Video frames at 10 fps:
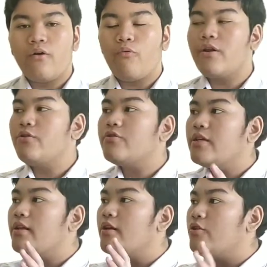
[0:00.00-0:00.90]
when you
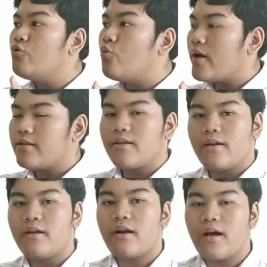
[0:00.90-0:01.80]
see in the US
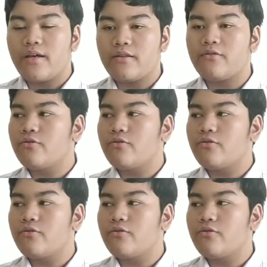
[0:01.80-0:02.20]
and the riots,